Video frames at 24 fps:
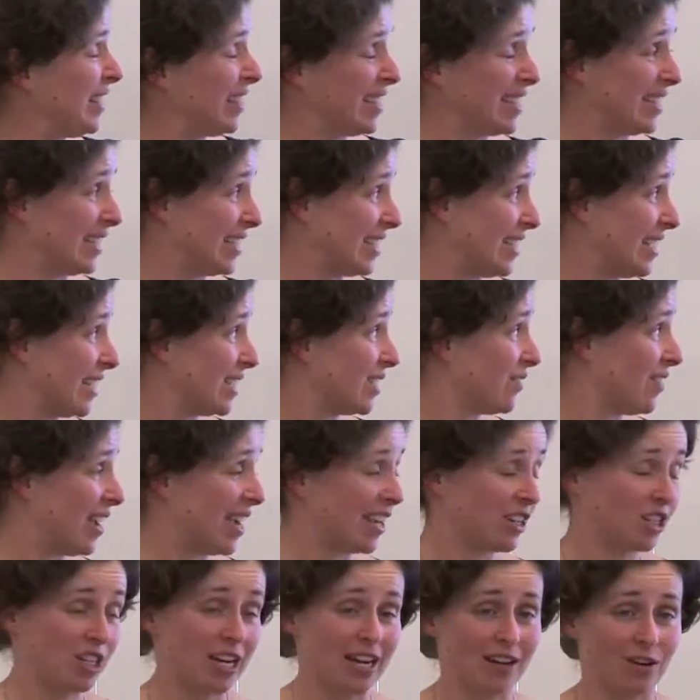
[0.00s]
the success of
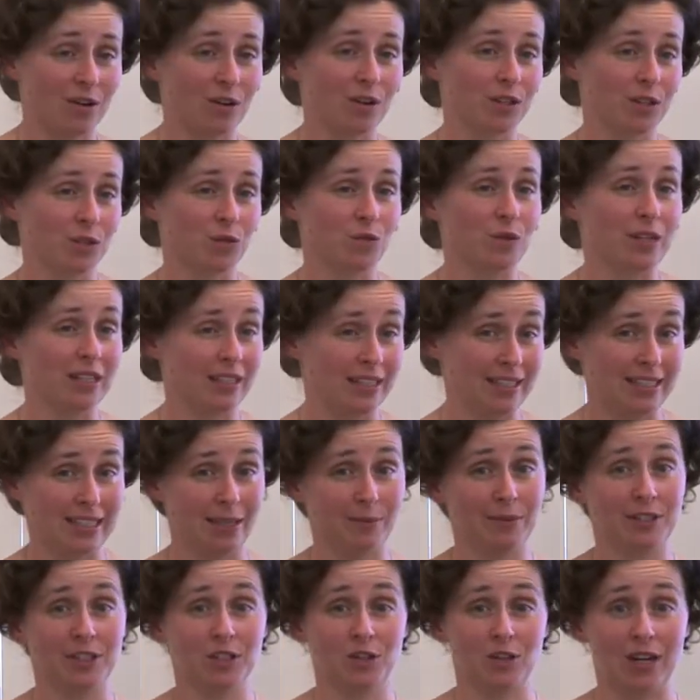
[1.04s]
AgChatOz really
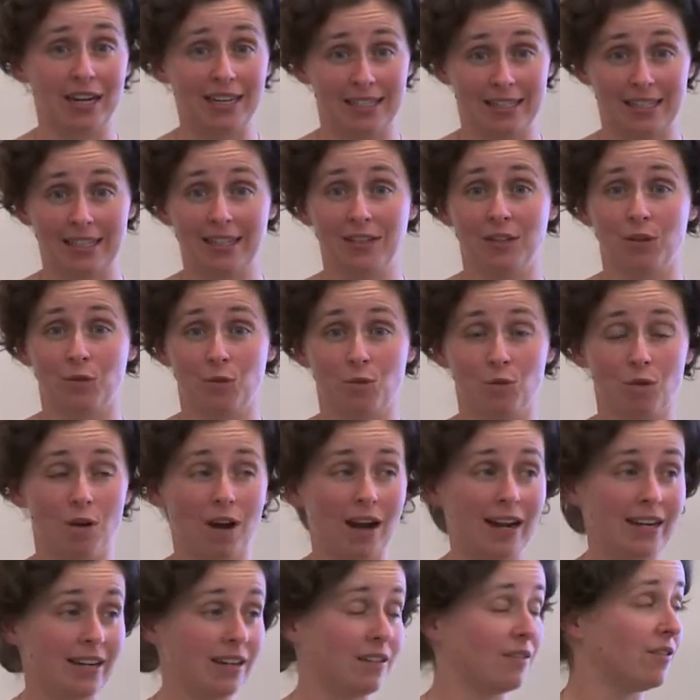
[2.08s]
demonstrates that in the
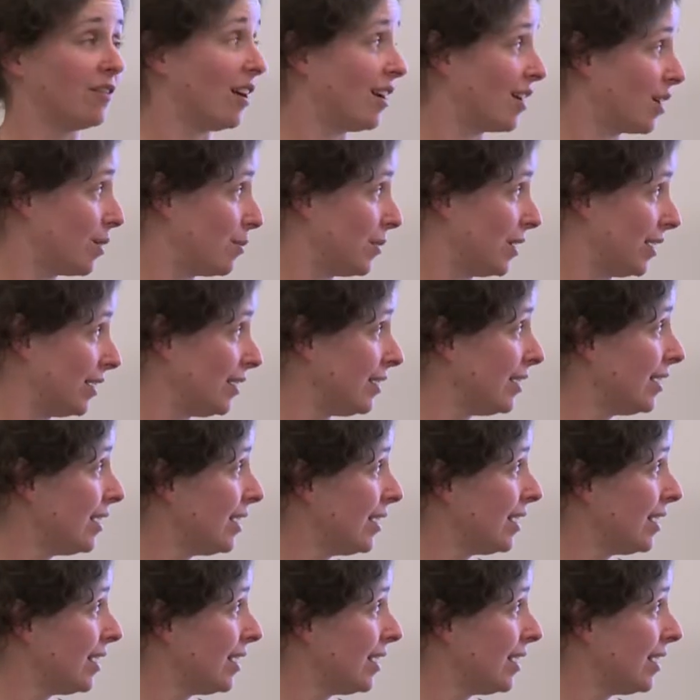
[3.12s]
right environment,